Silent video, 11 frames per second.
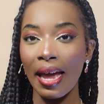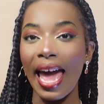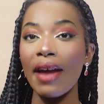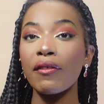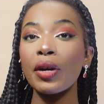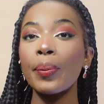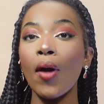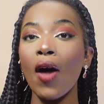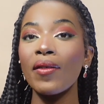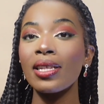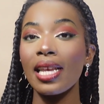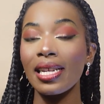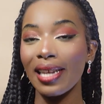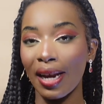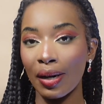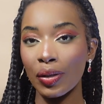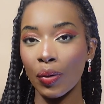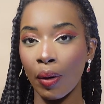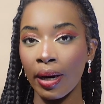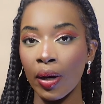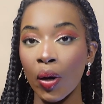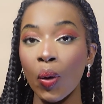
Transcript: every province and territory